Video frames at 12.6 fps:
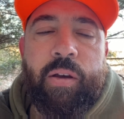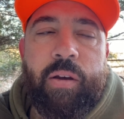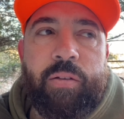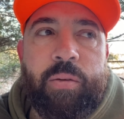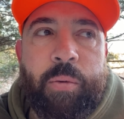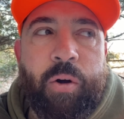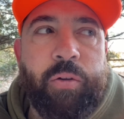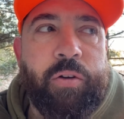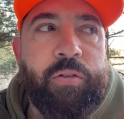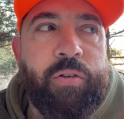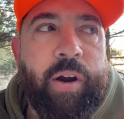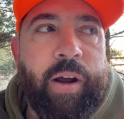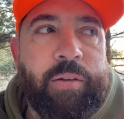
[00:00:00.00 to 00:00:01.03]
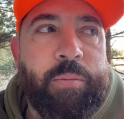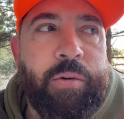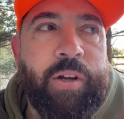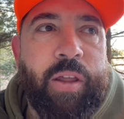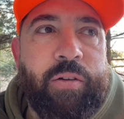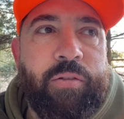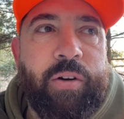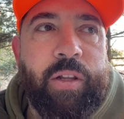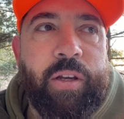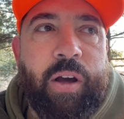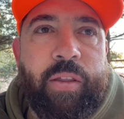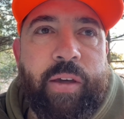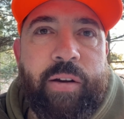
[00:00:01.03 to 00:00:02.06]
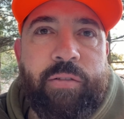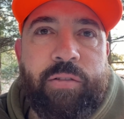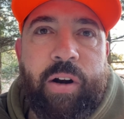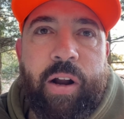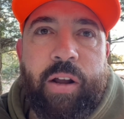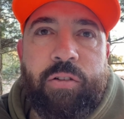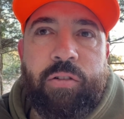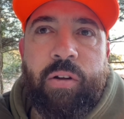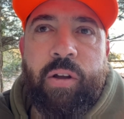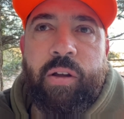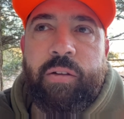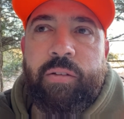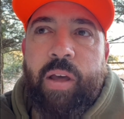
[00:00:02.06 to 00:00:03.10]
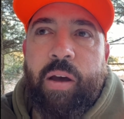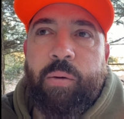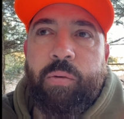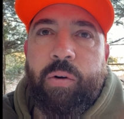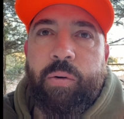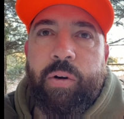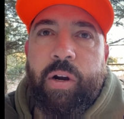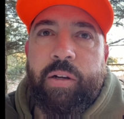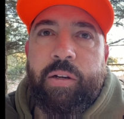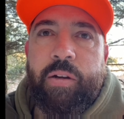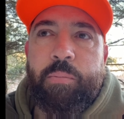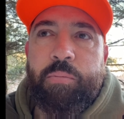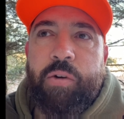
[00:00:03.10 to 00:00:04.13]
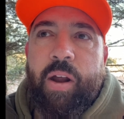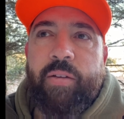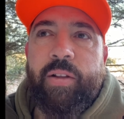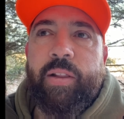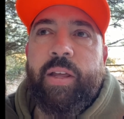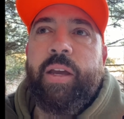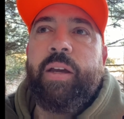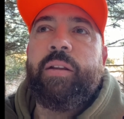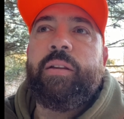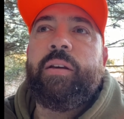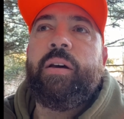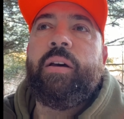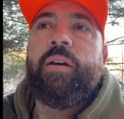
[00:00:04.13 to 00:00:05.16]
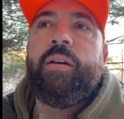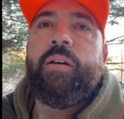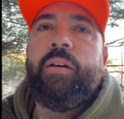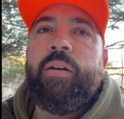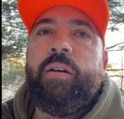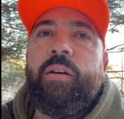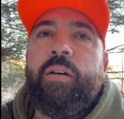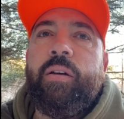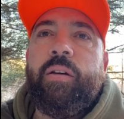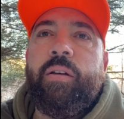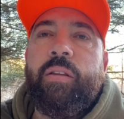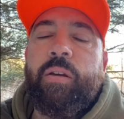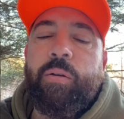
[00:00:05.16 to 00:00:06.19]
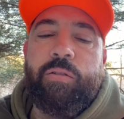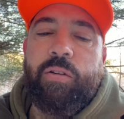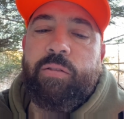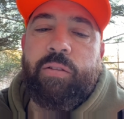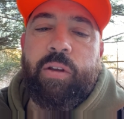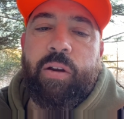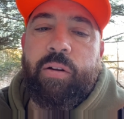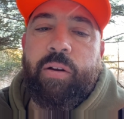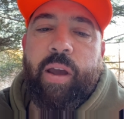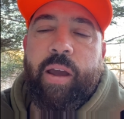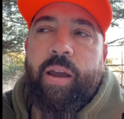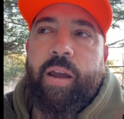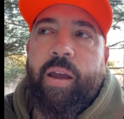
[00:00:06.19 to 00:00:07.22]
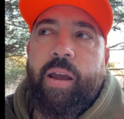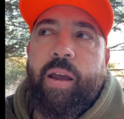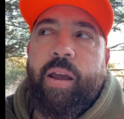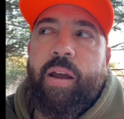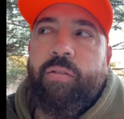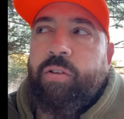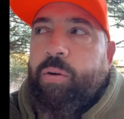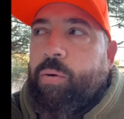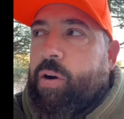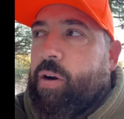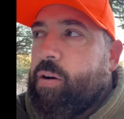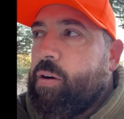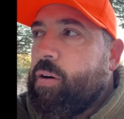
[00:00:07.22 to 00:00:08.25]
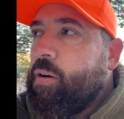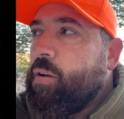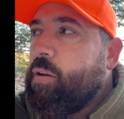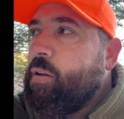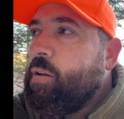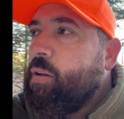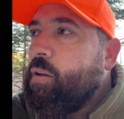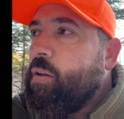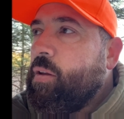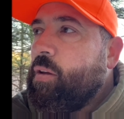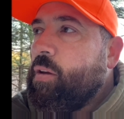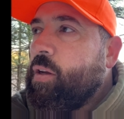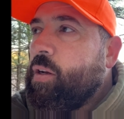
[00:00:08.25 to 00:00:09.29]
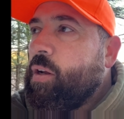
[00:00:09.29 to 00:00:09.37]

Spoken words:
some older tracks, but nothing really all that fresh. Down we were hunting private land. There was just deer everywhere, and